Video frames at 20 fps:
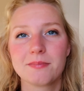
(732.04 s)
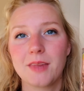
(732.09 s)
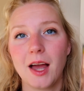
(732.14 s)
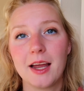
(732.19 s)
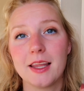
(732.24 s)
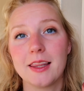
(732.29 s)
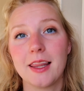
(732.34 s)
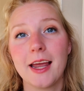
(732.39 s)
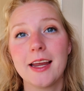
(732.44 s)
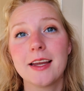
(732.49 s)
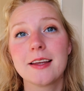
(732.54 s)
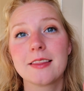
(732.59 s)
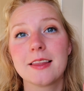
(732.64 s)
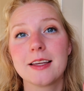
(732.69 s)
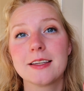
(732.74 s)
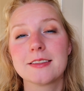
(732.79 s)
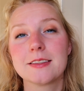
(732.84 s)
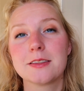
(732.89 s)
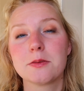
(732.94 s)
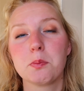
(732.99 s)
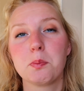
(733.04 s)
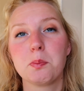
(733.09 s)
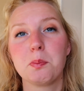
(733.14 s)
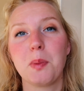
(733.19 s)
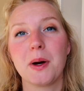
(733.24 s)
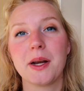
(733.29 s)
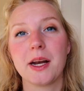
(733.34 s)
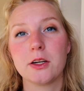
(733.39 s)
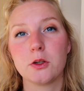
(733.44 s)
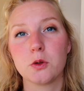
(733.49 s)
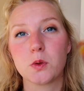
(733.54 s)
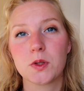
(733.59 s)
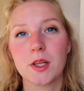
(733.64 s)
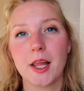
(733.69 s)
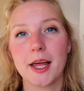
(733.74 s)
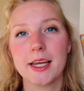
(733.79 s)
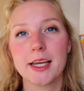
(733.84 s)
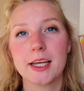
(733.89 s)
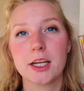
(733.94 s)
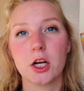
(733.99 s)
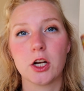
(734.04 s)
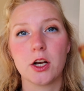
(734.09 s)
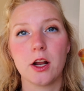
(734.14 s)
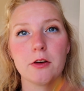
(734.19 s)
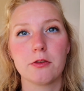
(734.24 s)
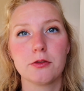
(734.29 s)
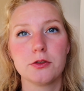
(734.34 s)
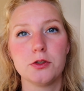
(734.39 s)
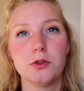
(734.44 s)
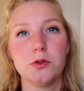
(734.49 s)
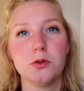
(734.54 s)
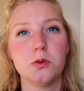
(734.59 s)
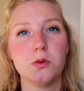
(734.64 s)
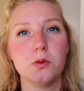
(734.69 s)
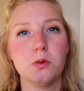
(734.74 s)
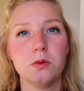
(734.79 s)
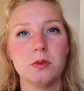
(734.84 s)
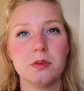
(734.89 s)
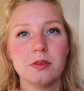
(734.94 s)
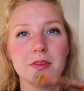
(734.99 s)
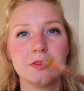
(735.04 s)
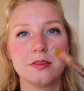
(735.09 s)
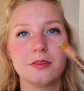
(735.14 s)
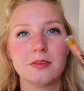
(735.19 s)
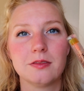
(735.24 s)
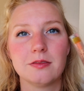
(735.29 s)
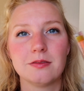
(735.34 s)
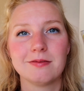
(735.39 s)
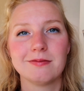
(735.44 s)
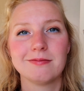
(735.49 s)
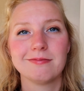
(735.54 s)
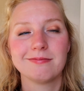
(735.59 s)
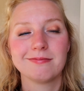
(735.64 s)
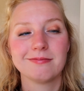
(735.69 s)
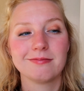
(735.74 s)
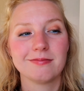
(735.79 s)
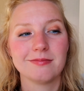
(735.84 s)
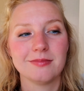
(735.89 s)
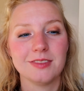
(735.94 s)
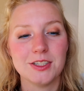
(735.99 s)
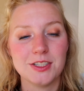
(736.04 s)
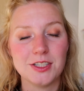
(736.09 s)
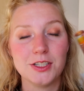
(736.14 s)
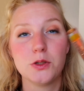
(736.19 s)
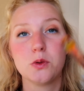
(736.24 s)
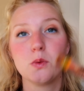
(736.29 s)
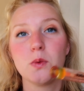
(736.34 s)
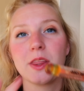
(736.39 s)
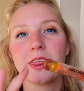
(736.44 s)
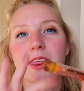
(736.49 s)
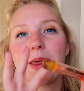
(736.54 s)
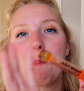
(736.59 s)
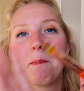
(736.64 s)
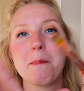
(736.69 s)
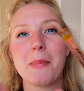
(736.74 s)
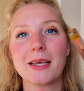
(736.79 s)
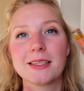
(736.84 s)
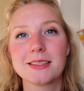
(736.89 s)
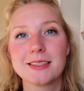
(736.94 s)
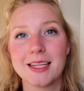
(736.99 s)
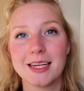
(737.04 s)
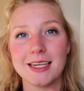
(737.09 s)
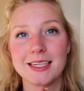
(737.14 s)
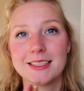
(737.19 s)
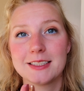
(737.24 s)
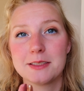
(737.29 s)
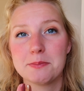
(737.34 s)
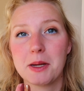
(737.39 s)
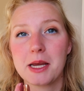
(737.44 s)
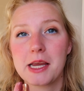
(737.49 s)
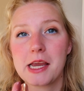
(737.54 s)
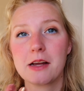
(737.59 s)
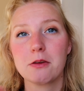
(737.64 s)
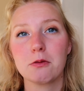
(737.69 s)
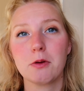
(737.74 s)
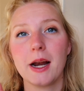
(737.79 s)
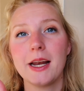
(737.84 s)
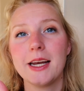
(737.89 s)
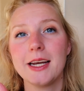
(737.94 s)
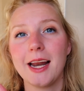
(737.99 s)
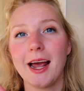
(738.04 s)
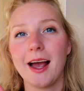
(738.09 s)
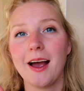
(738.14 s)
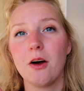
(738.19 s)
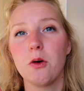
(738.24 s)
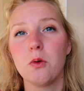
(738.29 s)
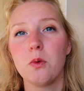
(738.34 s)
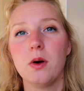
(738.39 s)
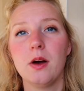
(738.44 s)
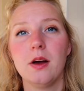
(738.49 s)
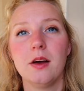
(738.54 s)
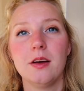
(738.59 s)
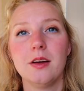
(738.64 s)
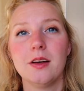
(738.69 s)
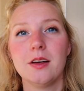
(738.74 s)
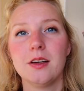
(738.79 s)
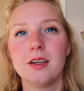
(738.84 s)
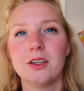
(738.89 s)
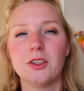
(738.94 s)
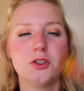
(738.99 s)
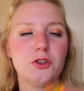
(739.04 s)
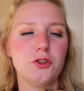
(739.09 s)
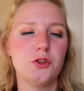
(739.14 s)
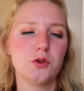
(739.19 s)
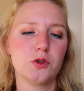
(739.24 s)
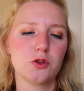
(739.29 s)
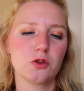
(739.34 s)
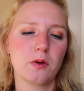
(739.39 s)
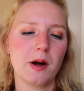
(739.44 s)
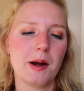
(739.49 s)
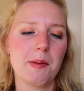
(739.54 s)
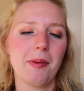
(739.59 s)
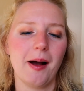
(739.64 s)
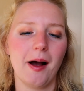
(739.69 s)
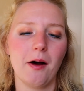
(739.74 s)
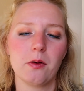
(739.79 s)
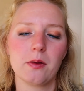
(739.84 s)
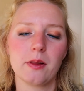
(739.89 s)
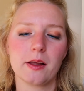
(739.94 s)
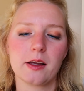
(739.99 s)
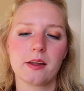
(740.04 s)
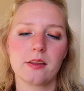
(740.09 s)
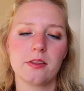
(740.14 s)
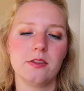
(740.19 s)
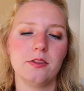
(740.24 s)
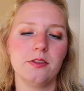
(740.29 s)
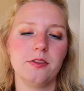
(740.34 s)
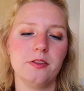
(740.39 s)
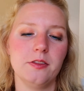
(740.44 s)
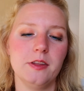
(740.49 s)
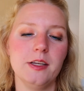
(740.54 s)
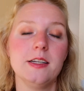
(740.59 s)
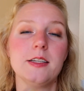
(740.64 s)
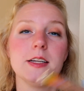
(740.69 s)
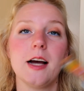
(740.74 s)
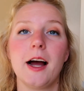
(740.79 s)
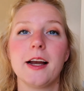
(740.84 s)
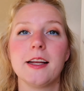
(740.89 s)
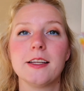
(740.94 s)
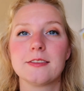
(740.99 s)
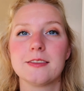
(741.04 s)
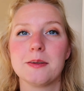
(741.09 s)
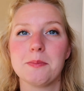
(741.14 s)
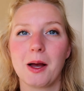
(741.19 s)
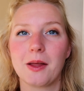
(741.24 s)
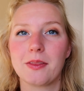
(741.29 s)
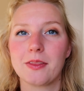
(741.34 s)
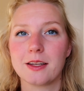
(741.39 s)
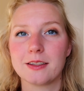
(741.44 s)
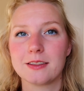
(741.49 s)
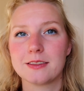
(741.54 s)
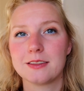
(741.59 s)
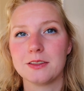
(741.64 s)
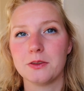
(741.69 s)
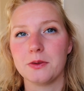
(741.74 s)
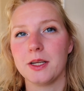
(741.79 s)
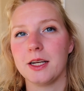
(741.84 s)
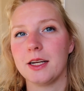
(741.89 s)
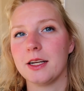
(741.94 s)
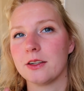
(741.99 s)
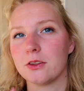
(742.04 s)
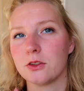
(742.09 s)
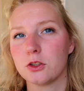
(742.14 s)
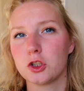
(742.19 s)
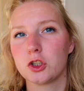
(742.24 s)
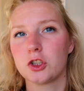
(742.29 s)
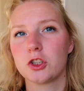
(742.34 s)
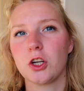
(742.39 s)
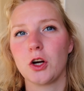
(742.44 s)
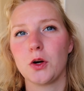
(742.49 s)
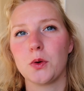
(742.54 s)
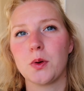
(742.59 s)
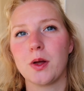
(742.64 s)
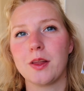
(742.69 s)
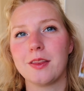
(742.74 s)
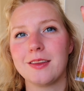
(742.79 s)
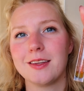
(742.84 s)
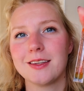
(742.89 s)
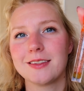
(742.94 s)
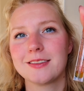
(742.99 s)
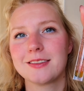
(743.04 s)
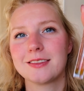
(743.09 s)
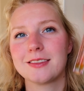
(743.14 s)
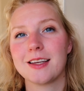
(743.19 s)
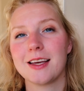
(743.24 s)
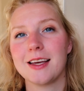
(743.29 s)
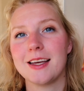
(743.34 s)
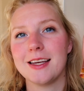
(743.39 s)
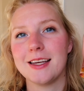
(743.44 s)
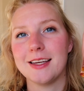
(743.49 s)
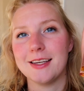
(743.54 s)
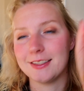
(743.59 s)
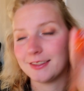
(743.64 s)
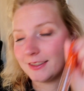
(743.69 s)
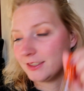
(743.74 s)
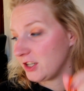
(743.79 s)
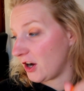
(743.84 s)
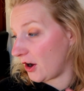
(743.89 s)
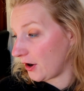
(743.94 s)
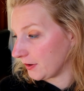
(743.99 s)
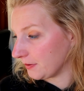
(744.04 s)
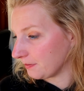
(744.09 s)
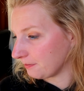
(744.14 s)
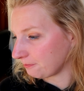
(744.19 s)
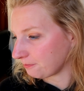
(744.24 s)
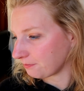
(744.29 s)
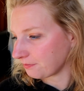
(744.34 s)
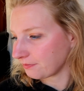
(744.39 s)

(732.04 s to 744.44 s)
like this, but I don't like it enough to deal with the mess that it's making right now to scrape out like the tiniest amount that is still in here. So this is done.